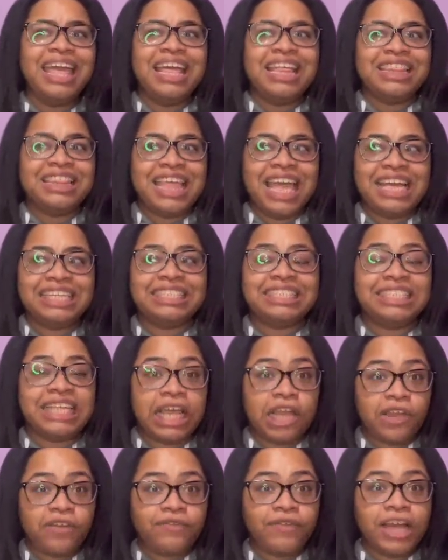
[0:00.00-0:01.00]
That
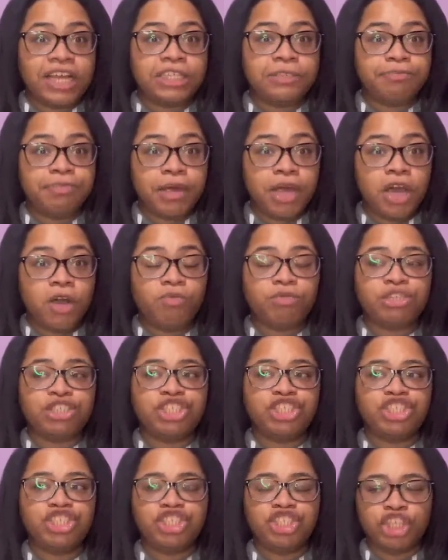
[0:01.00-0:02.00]
sacrifice spell was
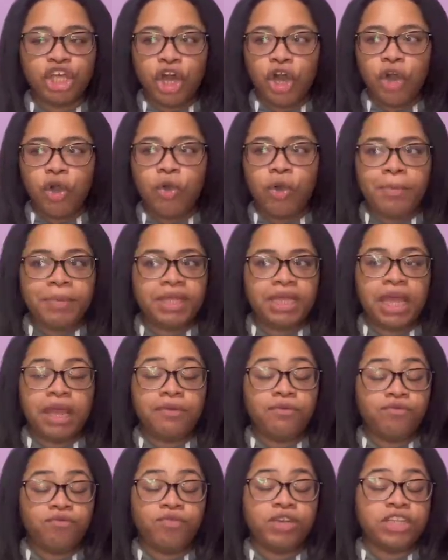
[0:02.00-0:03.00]
so,
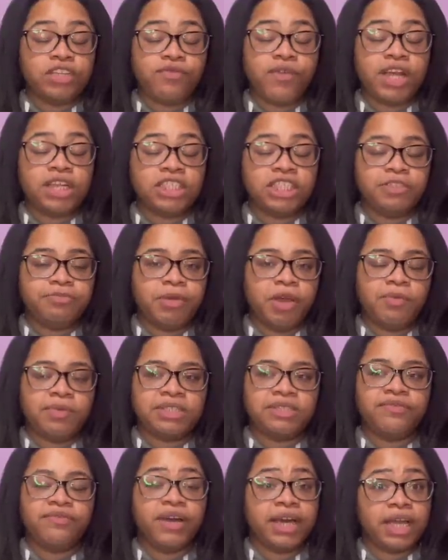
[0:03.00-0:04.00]
that resurrection spell
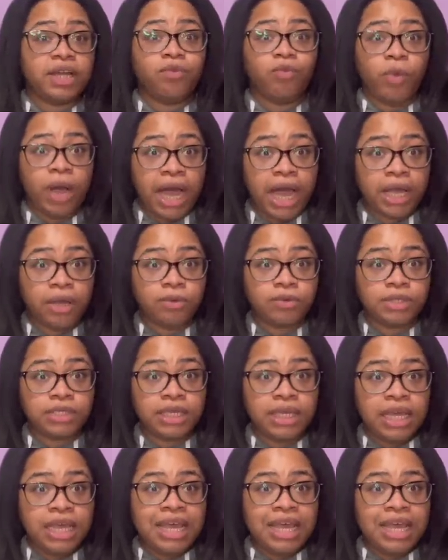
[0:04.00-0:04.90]
was fucking wild.